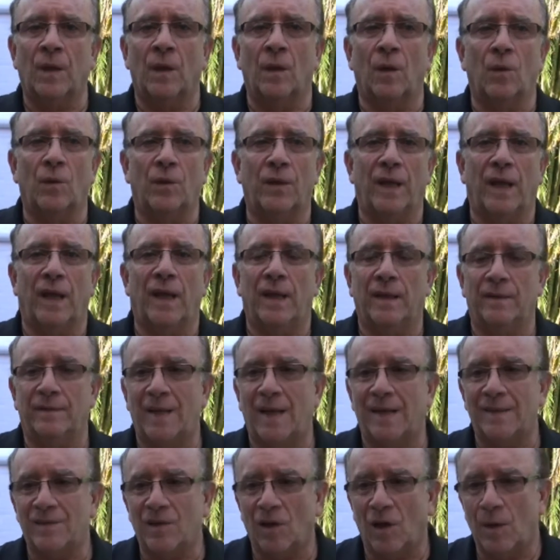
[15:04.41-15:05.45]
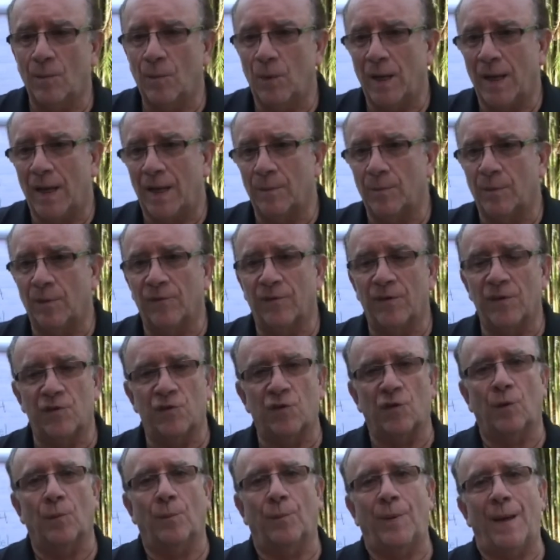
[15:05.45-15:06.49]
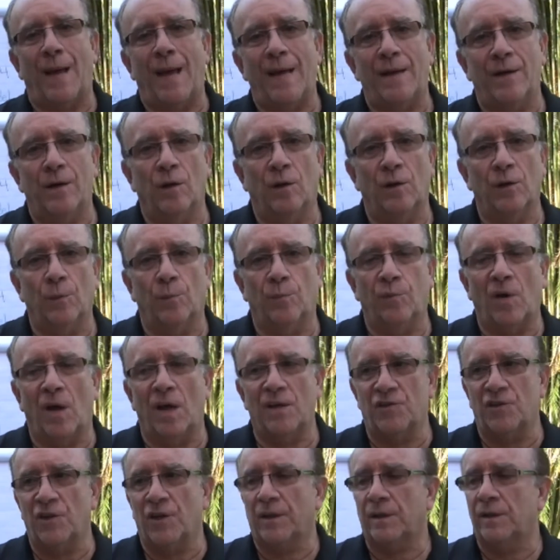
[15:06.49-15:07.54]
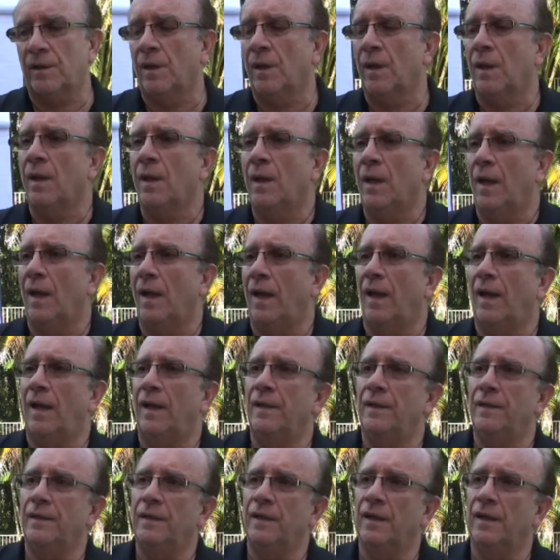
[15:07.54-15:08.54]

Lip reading: Okay, at that time we had a provisional patent on the project, and